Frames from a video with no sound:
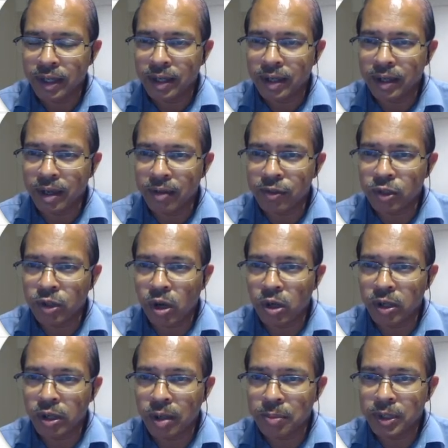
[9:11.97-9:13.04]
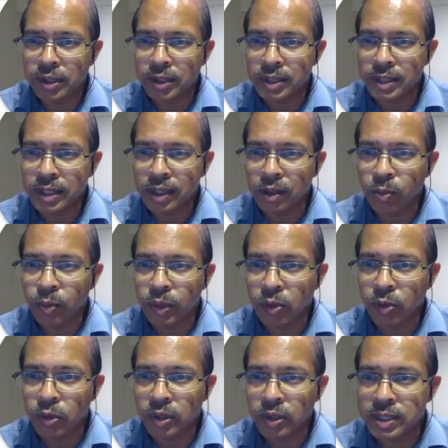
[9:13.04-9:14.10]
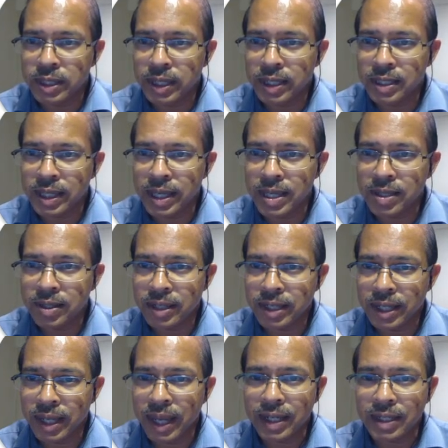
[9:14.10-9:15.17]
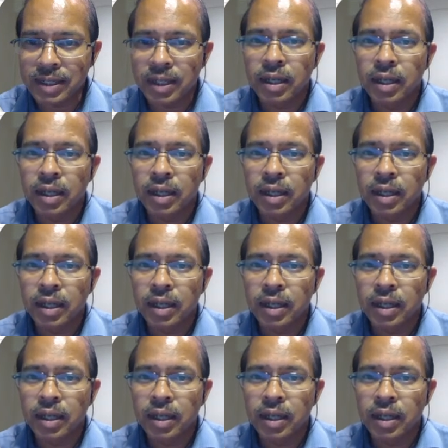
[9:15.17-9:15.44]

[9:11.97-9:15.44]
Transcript: left corner up here in this little window. You can see it's E38.